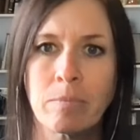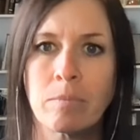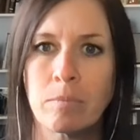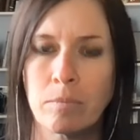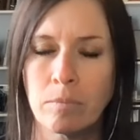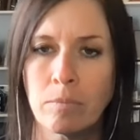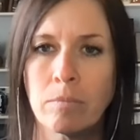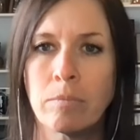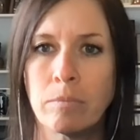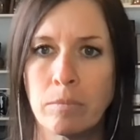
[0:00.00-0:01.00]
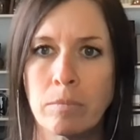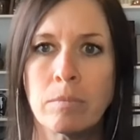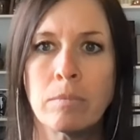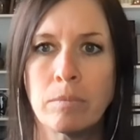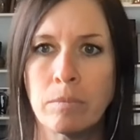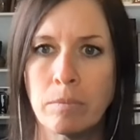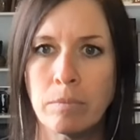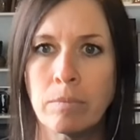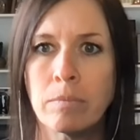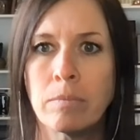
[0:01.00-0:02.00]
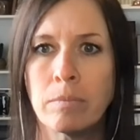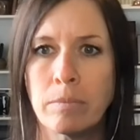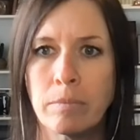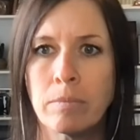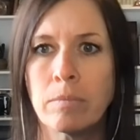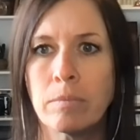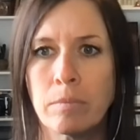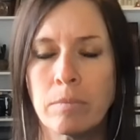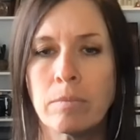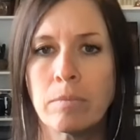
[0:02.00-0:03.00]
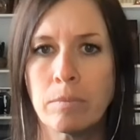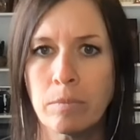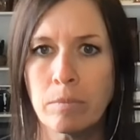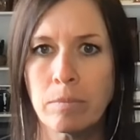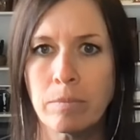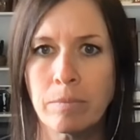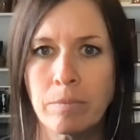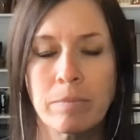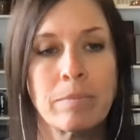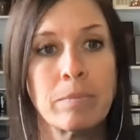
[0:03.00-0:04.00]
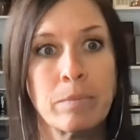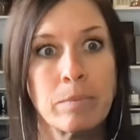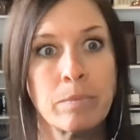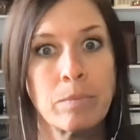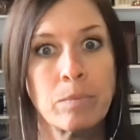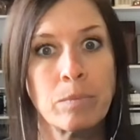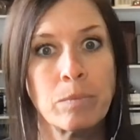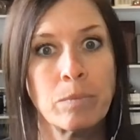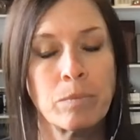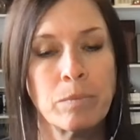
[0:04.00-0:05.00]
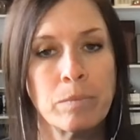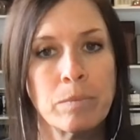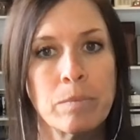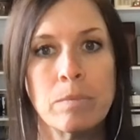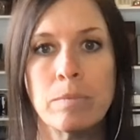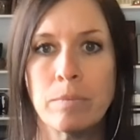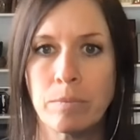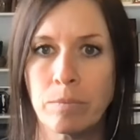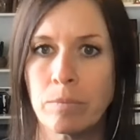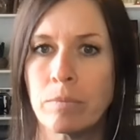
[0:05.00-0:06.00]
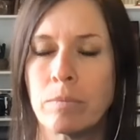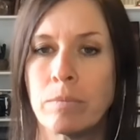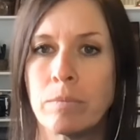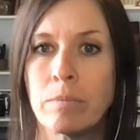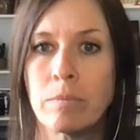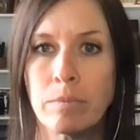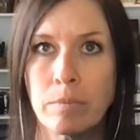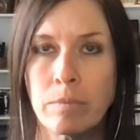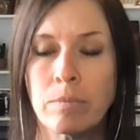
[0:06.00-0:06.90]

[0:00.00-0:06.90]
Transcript: No words are spoken by the person on screen.